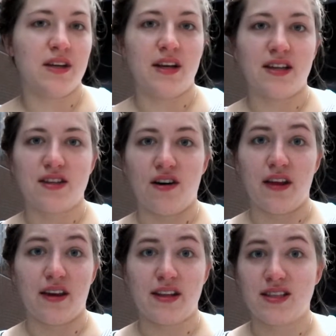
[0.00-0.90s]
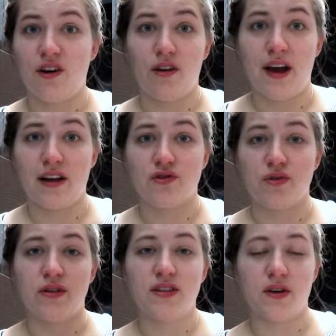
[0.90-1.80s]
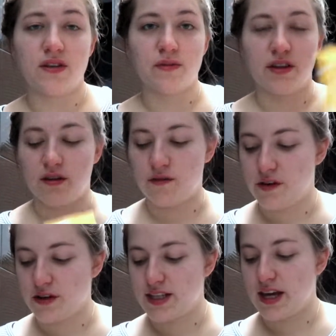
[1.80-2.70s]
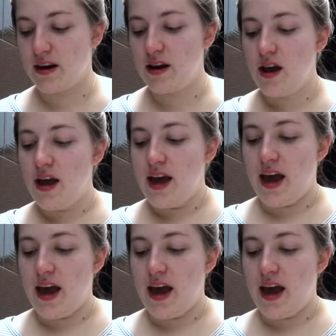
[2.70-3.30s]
and it's got like, it's all natural, so it's really good for your skin.